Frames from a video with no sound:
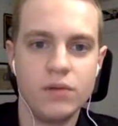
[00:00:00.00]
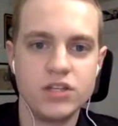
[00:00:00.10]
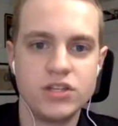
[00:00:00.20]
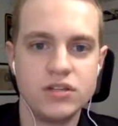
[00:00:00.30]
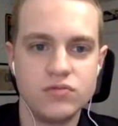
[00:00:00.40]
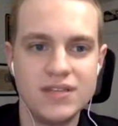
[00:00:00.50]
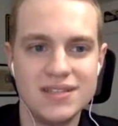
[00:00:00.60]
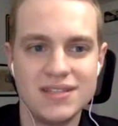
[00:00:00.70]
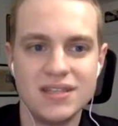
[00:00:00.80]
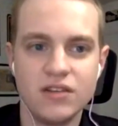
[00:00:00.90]
How much
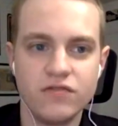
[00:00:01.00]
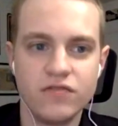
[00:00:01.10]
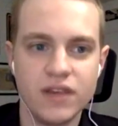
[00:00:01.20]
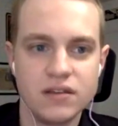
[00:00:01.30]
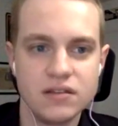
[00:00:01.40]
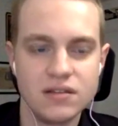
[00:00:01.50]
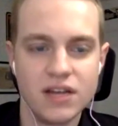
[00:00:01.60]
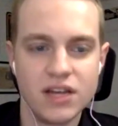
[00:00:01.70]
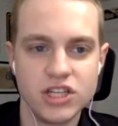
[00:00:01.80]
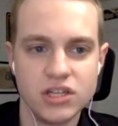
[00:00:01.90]
does recency affect
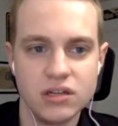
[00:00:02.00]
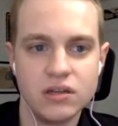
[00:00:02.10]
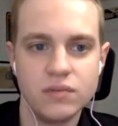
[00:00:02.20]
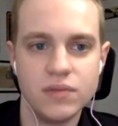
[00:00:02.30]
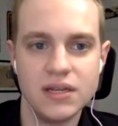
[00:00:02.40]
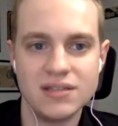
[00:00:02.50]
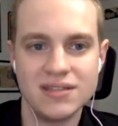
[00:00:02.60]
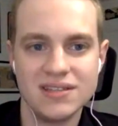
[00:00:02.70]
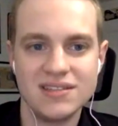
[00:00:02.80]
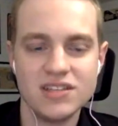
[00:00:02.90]
selection committee's
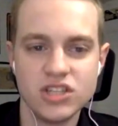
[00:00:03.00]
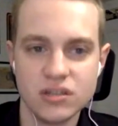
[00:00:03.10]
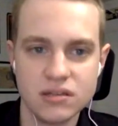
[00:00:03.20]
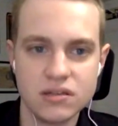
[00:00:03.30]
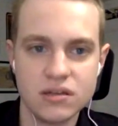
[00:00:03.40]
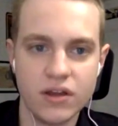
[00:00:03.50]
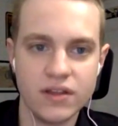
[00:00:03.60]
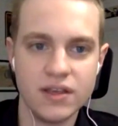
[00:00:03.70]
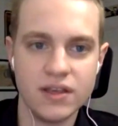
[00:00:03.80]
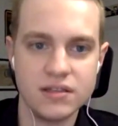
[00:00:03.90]
decisions on
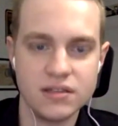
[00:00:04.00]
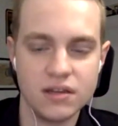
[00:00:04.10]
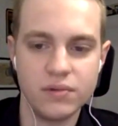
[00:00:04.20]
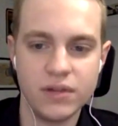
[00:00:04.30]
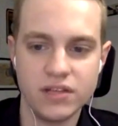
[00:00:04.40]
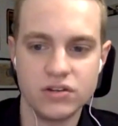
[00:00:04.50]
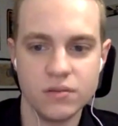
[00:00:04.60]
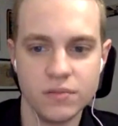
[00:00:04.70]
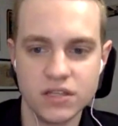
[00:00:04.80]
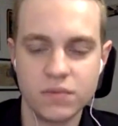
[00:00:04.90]
the NCAA
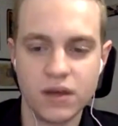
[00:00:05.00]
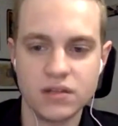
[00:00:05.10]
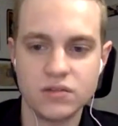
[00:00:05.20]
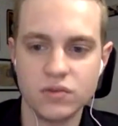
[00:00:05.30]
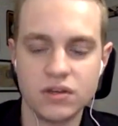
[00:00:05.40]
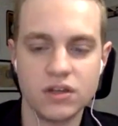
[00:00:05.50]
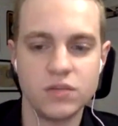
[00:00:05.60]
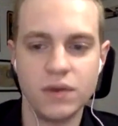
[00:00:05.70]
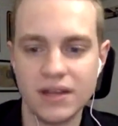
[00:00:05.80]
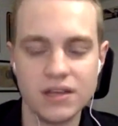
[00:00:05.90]
tournament spot? So we
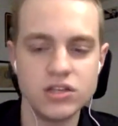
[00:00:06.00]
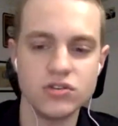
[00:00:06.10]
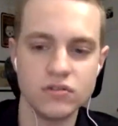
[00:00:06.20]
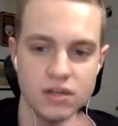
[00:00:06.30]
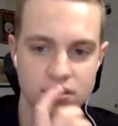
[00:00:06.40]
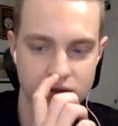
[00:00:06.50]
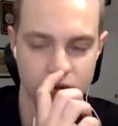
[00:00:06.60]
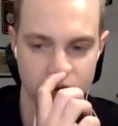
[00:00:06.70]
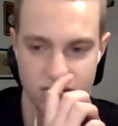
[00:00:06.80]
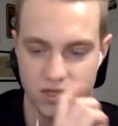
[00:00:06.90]
talked about
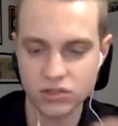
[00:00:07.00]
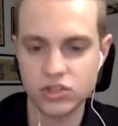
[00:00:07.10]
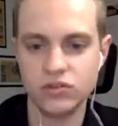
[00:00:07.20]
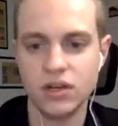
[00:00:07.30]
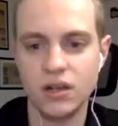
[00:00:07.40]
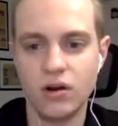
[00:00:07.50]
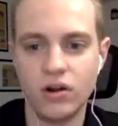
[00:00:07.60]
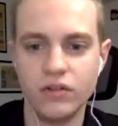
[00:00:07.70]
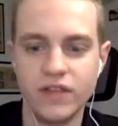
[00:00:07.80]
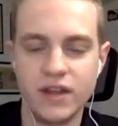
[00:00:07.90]
injuries, the losing
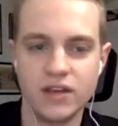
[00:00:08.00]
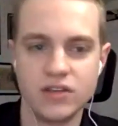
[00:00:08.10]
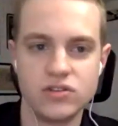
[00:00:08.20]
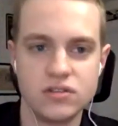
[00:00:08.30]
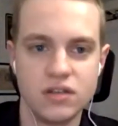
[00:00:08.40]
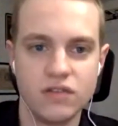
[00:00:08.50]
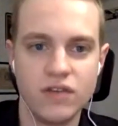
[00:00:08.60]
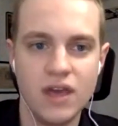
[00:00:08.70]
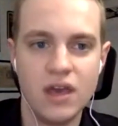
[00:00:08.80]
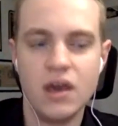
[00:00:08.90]
streak, all of that extra
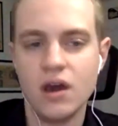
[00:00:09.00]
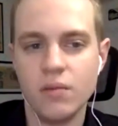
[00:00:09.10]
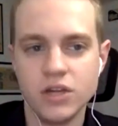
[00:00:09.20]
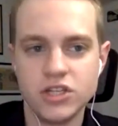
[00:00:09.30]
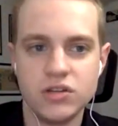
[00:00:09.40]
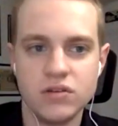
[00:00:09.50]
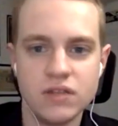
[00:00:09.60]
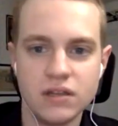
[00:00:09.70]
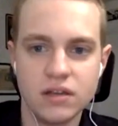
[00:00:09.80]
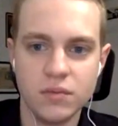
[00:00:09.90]
stuff. How much
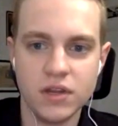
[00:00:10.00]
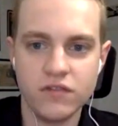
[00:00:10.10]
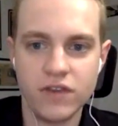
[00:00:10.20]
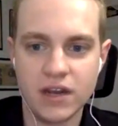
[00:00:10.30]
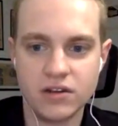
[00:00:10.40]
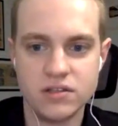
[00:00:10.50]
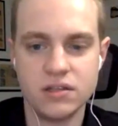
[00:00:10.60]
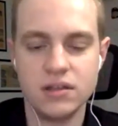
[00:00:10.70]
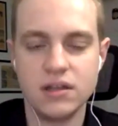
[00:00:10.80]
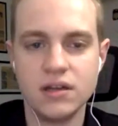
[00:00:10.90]
do you think the committee
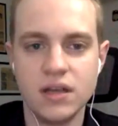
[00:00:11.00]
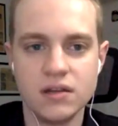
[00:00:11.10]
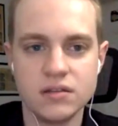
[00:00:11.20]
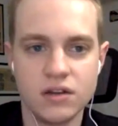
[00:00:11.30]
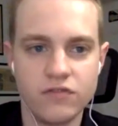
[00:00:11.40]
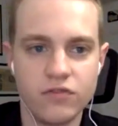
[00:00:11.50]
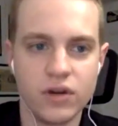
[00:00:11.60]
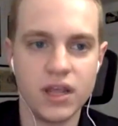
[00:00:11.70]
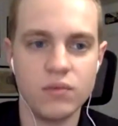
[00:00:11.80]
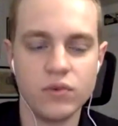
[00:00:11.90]
factors in that Indiana's on a
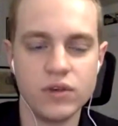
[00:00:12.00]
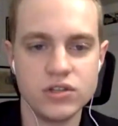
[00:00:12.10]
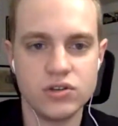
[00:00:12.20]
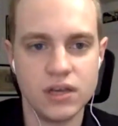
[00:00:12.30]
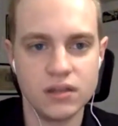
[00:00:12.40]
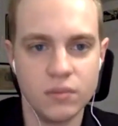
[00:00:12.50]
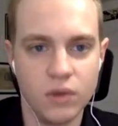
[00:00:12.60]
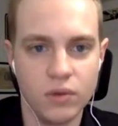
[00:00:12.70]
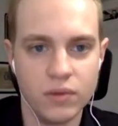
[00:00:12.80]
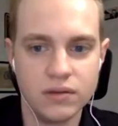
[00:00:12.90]
4-game win streak
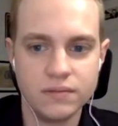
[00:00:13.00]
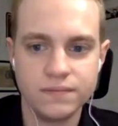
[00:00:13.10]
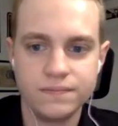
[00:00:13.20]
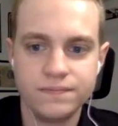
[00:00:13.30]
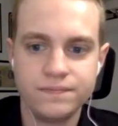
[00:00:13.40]
at the moment?